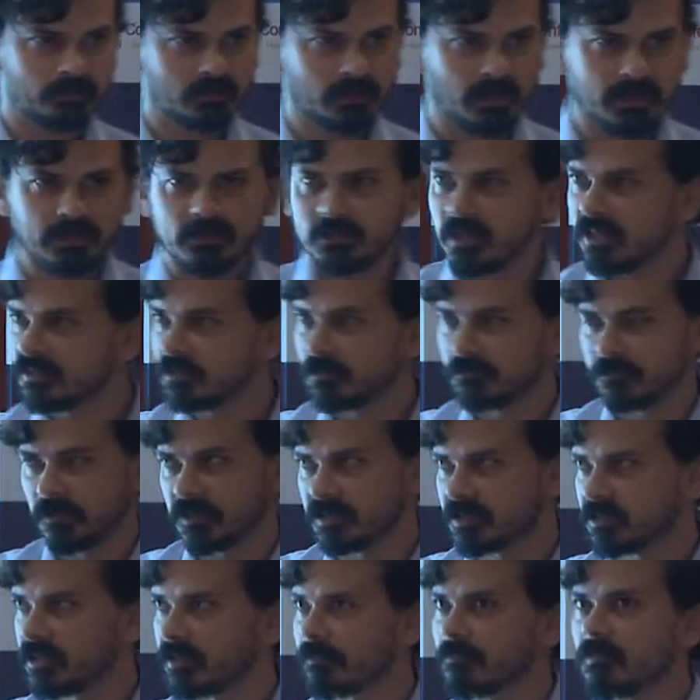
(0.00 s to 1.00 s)
right? That's the
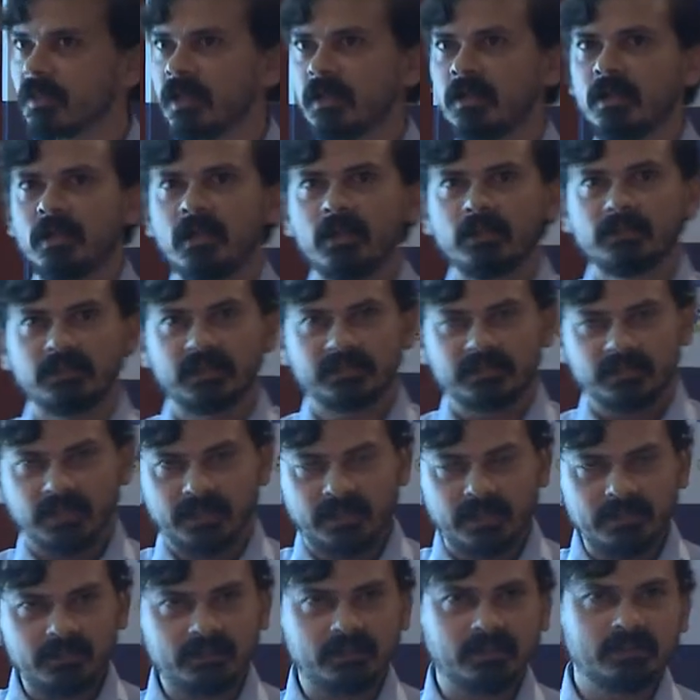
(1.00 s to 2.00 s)
first thing. The
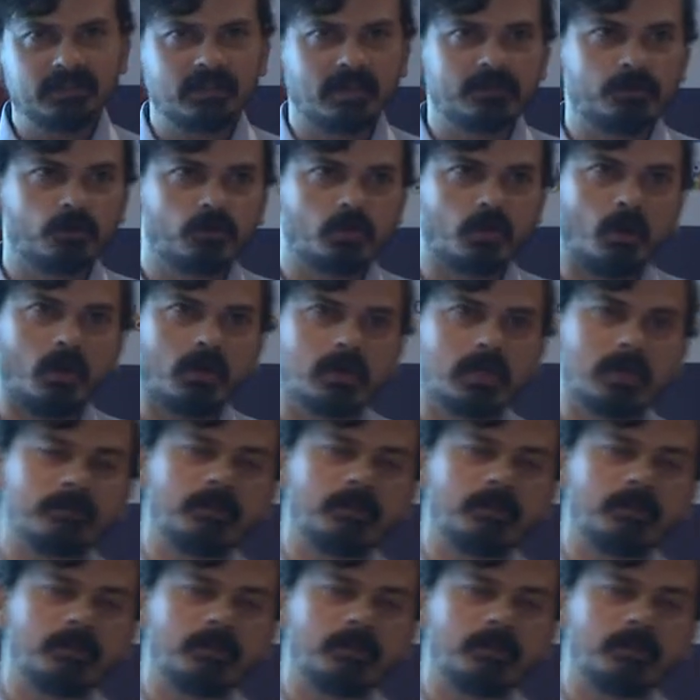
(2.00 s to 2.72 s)
second thing that you talked